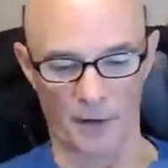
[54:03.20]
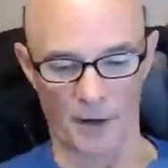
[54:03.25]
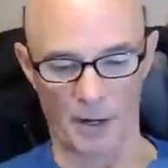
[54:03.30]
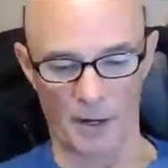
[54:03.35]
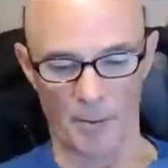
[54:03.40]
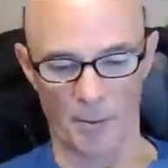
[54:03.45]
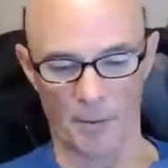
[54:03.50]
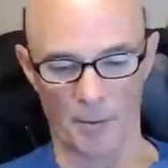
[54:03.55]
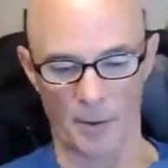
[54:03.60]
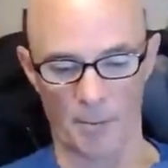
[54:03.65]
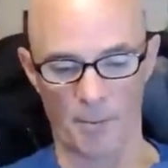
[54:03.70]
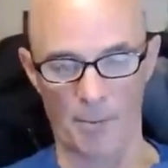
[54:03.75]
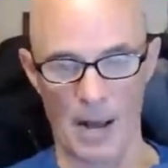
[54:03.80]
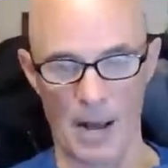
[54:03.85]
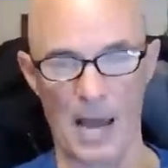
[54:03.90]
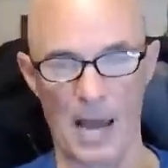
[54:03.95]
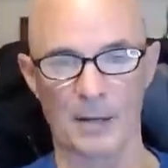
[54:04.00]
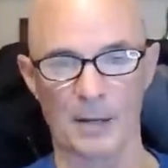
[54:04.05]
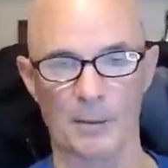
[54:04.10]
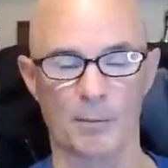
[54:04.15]
from the
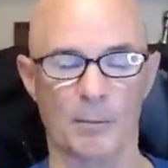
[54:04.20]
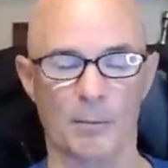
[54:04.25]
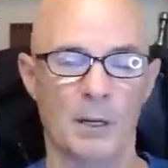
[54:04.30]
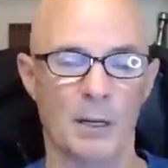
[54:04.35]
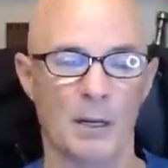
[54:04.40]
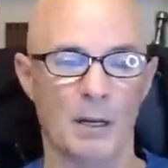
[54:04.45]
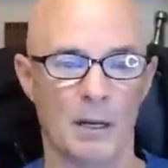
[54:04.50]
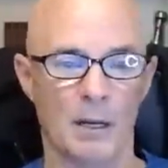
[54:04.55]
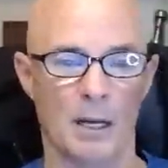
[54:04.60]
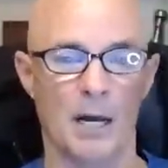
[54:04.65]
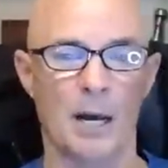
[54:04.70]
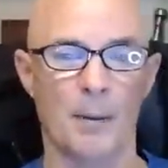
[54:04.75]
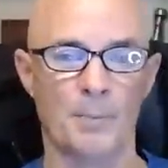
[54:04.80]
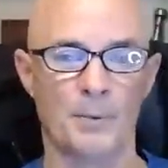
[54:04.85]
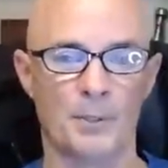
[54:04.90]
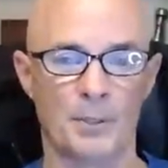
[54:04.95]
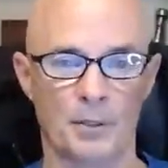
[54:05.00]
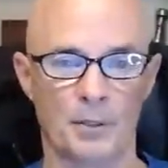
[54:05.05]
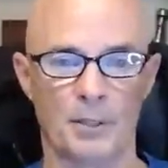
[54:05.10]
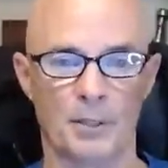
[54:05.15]
bottom up
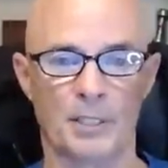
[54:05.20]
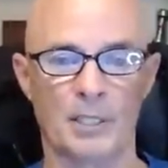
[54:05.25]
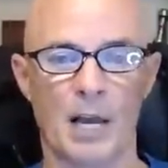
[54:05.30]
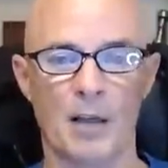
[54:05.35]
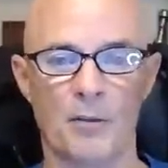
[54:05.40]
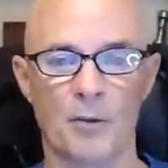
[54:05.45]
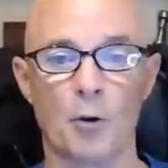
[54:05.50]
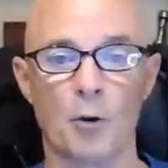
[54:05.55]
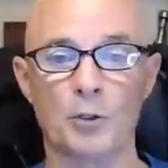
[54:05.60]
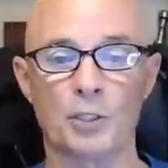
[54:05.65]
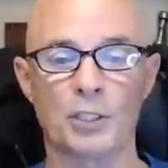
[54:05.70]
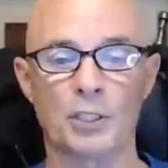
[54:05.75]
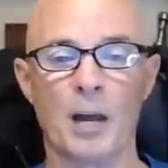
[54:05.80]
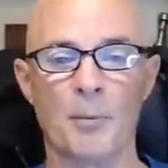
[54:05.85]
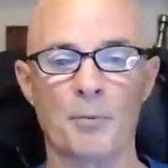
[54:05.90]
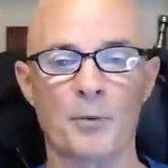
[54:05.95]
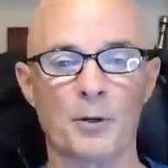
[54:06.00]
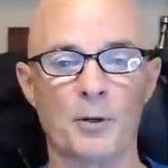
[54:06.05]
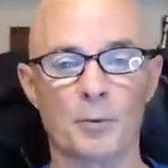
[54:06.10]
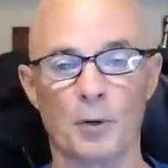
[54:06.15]
to the top, those
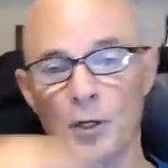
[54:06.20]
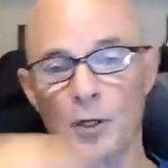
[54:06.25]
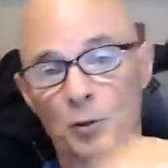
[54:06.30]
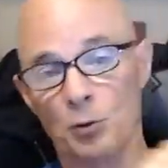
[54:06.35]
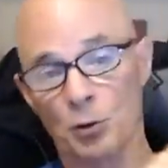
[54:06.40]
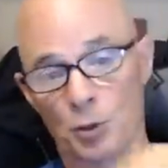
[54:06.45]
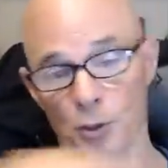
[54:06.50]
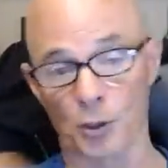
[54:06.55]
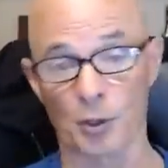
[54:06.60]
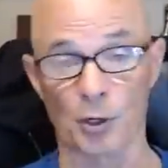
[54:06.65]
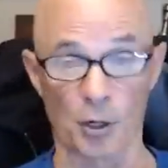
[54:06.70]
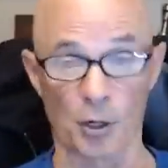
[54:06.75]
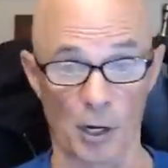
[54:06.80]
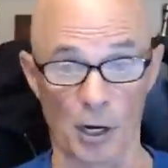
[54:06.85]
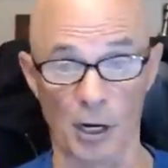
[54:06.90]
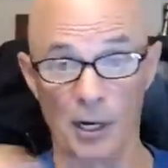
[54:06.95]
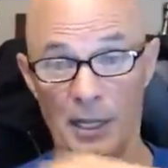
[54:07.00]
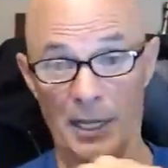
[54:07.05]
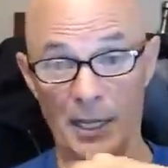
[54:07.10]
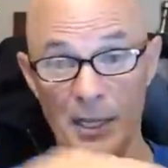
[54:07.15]
top three rows, which are,
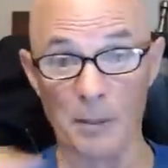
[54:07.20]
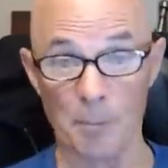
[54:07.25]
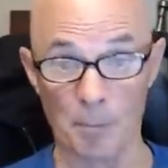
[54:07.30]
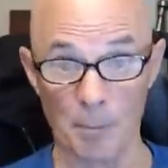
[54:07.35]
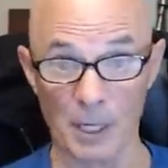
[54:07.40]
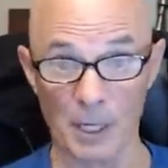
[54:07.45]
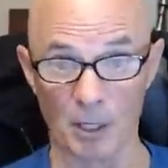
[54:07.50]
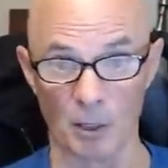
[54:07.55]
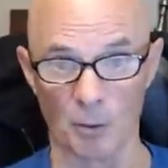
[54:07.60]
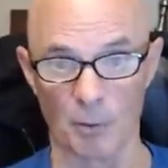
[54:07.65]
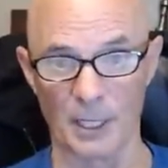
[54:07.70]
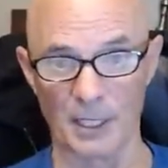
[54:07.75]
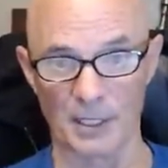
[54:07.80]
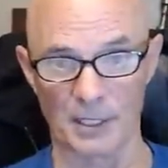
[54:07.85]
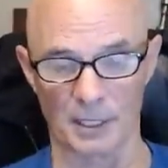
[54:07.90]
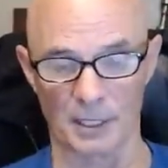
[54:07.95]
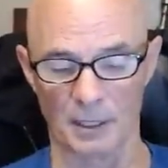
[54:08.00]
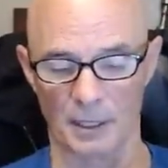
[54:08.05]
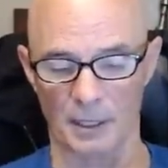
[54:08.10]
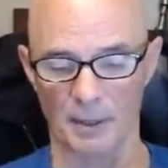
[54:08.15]
are in the middle
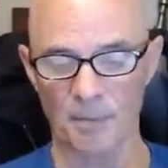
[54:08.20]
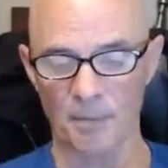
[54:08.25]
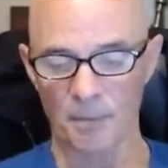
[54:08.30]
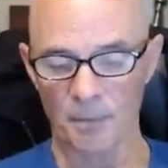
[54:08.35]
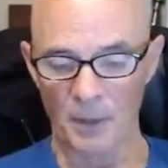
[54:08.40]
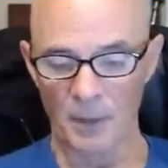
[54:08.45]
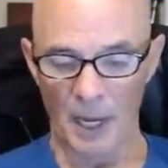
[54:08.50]
basically.